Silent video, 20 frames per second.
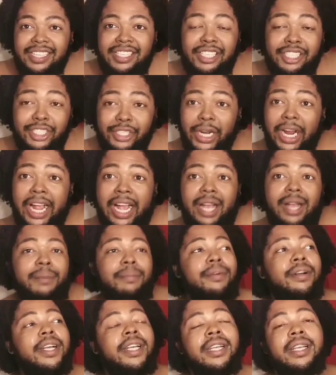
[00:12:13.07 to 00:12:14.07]

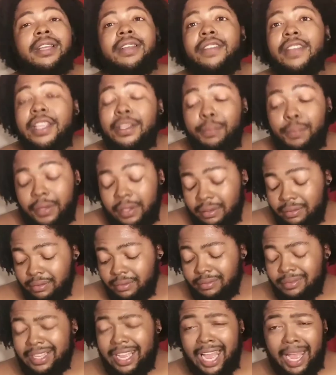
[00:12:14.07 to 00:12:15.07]
subscribe,
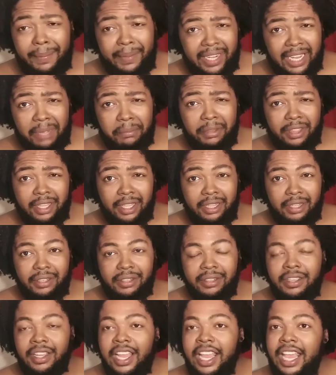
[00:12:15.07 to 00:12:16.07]
comment down
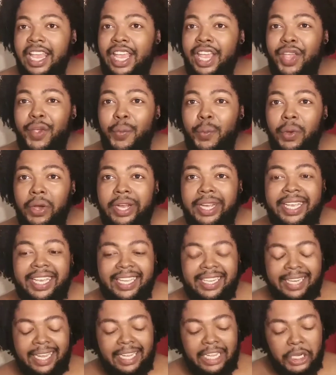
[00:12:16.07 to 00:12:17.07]
below, it will
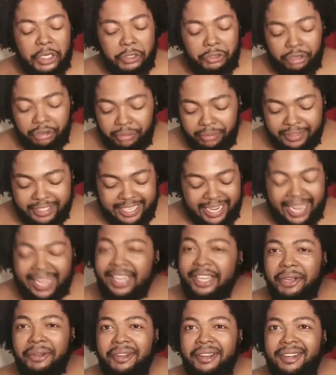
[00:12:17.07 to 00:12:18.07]
get like a group
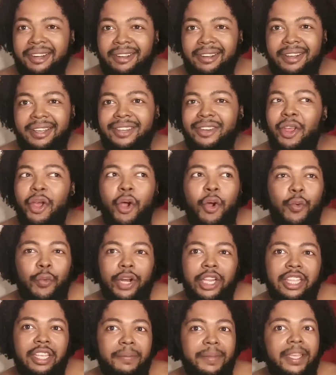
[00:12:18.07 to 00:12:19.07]
chat going on
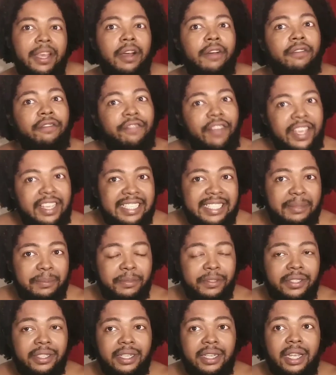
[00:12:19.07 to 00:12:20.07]
whether it be on
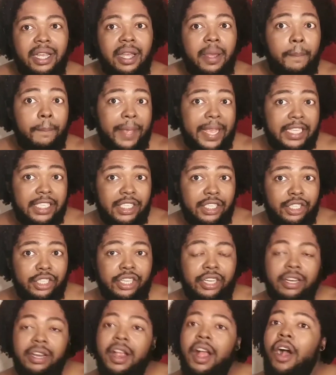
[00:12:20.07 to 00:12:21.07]
facebook
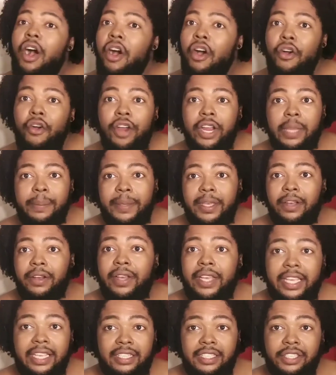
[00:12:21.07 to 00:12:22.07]
messenger or it can be
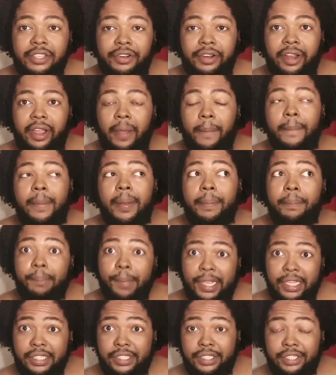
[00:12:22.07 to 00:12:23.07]
on instagram
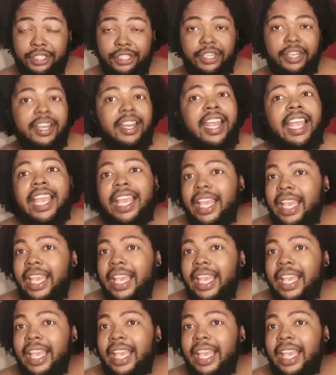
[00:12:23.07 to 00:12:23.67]
messenger